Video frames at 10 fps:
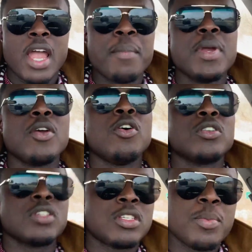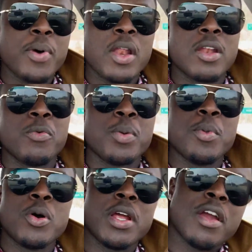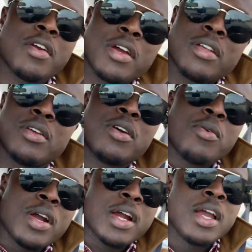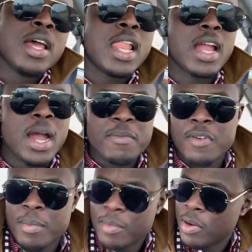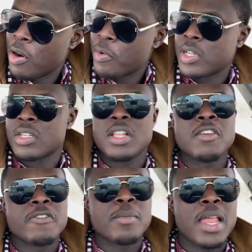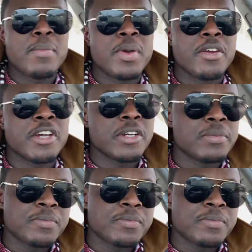I mean, go to some part of the remote area, you know, where, like, I'm originally from Liberia.